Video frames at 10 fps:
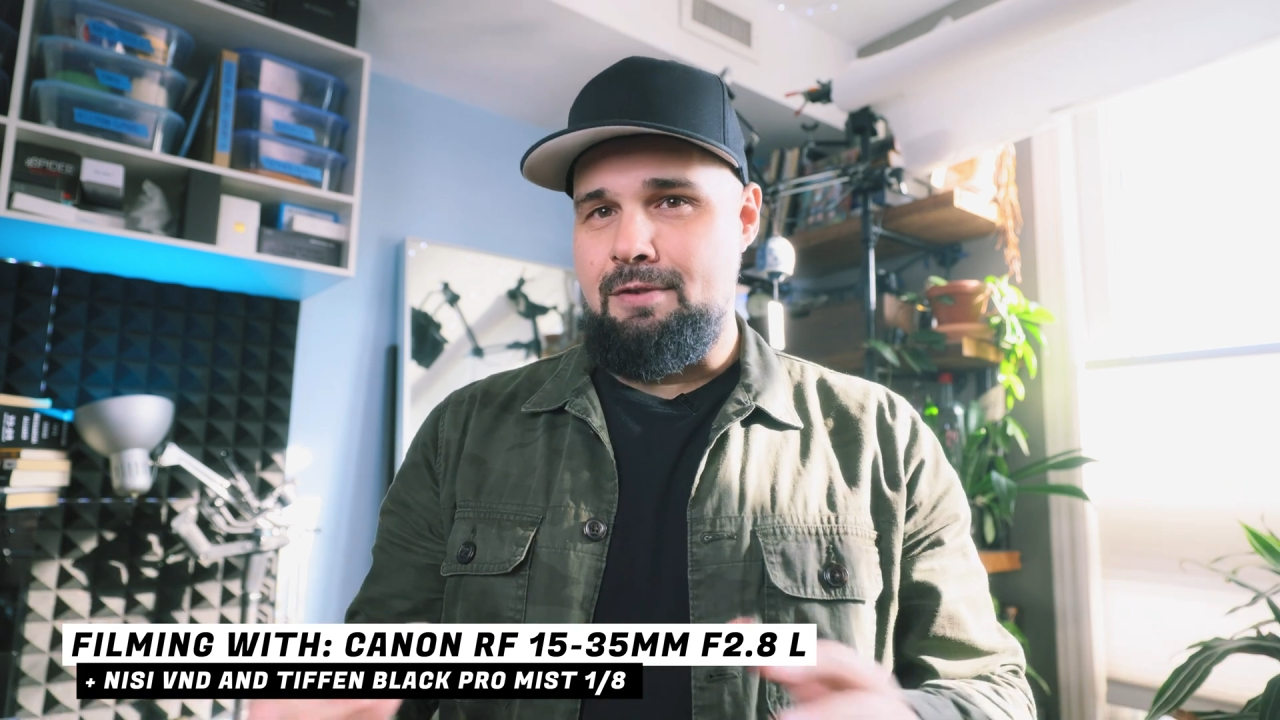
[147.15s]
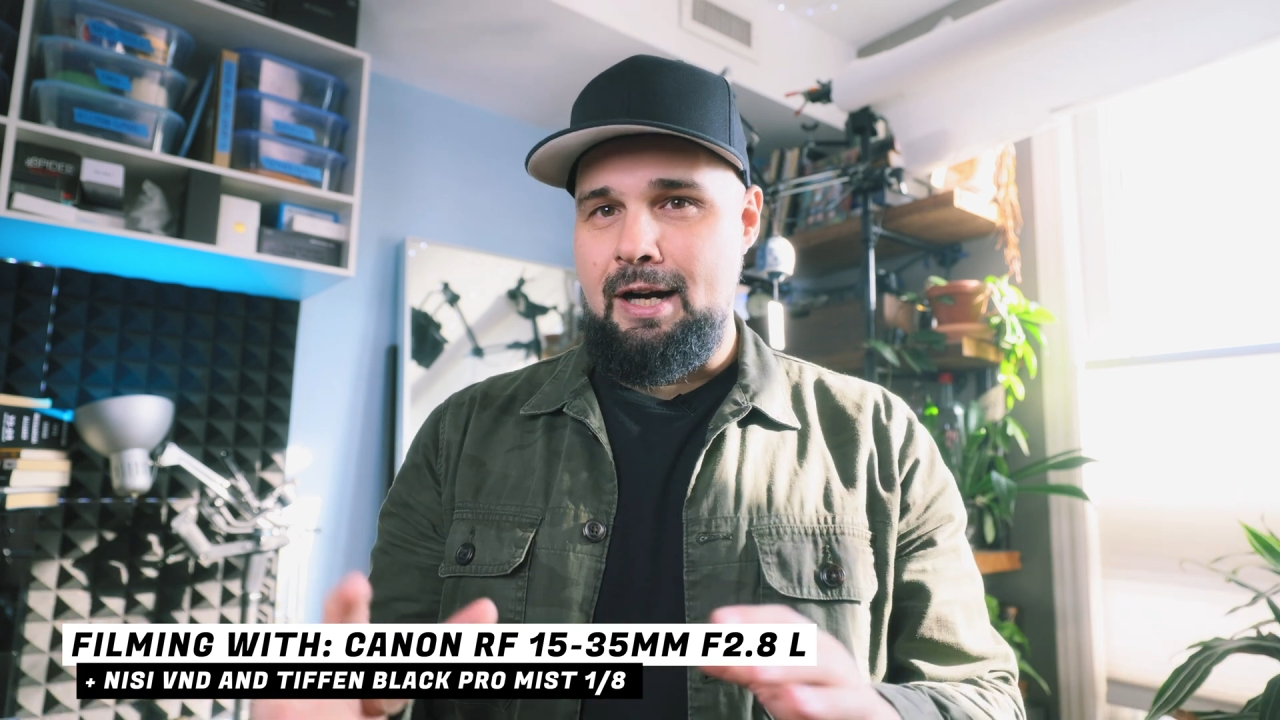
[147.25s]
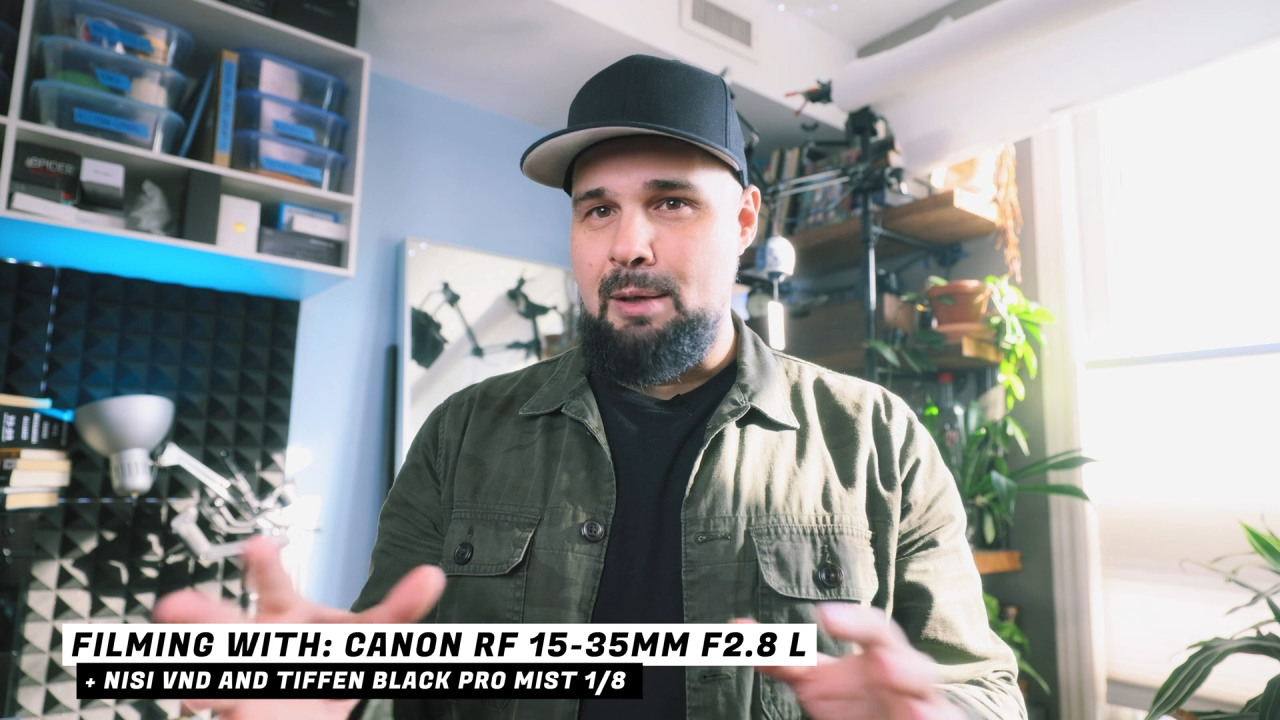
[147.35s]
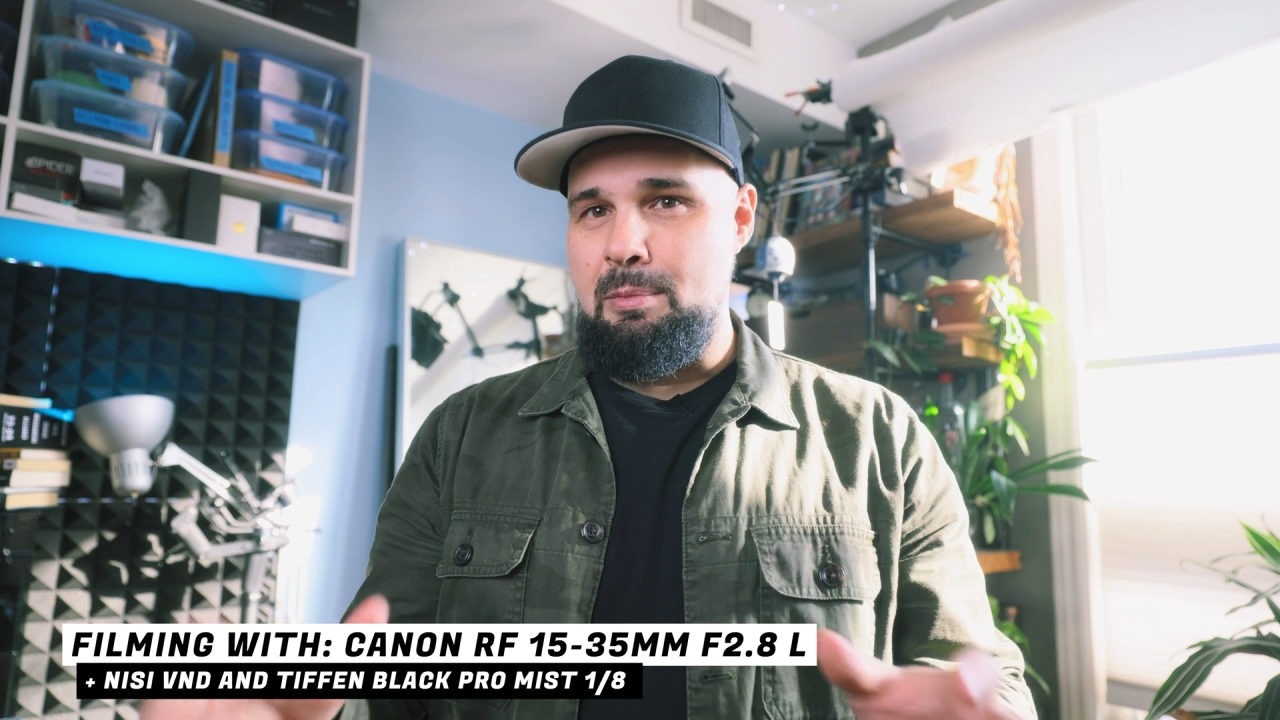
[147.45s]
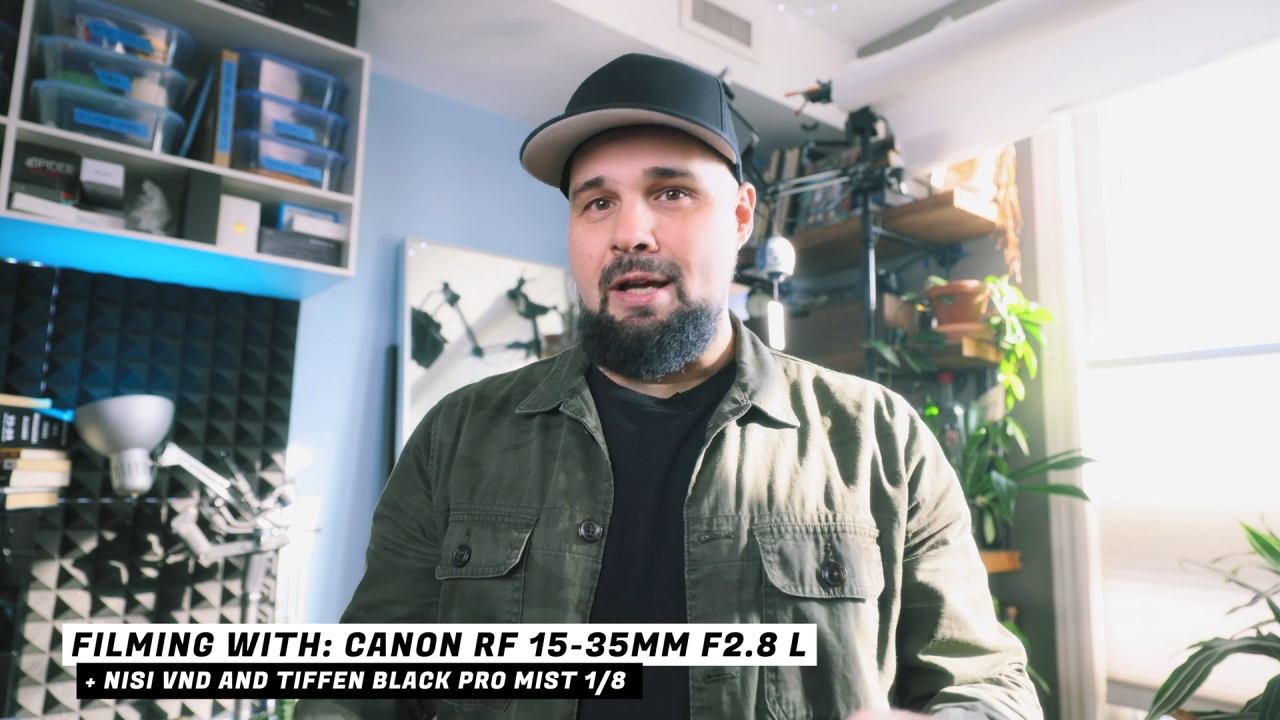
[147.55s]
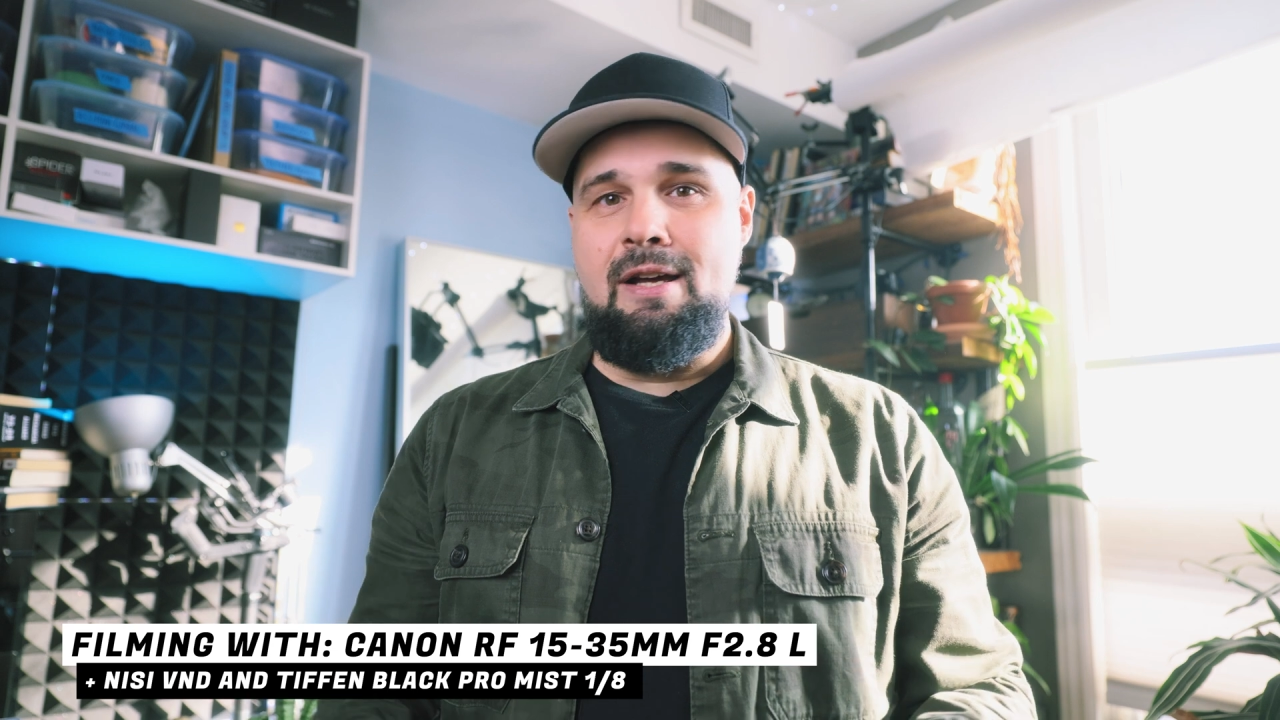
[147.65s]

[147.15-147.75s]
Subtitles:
vibe,